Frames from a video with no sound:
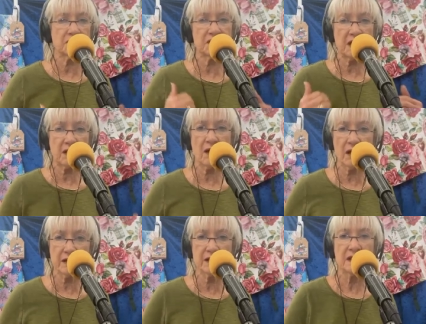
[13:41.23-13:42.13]
no, stay
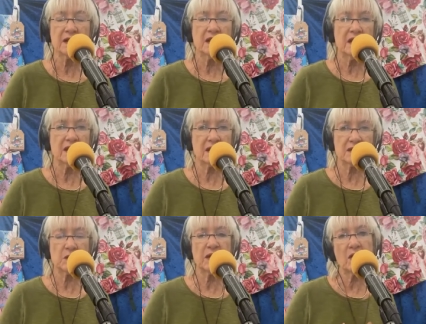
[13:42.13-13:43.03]
on, and
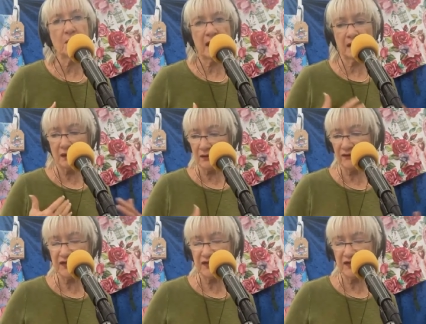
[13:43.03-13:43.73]
because we go about another